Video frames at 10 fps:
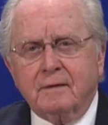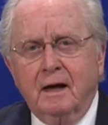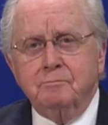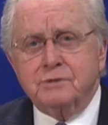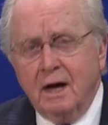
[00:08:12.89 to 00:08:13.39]

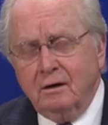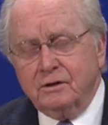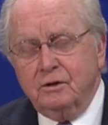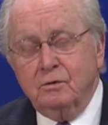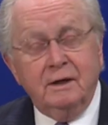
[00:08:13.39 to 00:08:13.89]
I'm
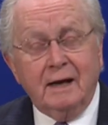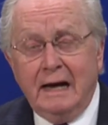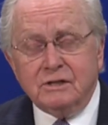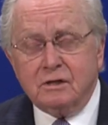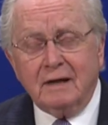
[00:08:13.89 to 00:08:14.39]
telling you, it
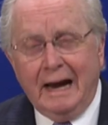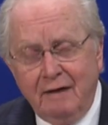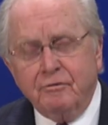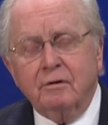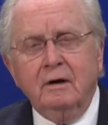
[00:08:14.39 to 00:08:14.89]
hasn't
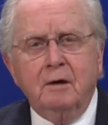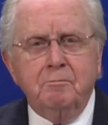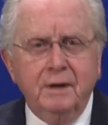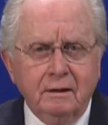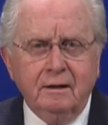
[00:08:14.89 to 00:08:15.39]
ever
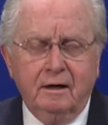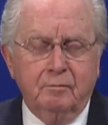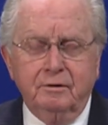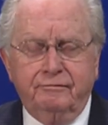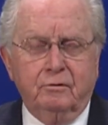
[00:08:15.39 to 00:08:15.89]
been there
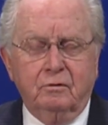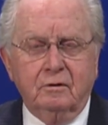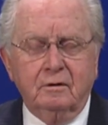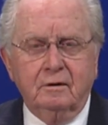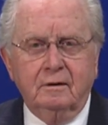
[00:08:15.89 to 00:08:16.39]
before.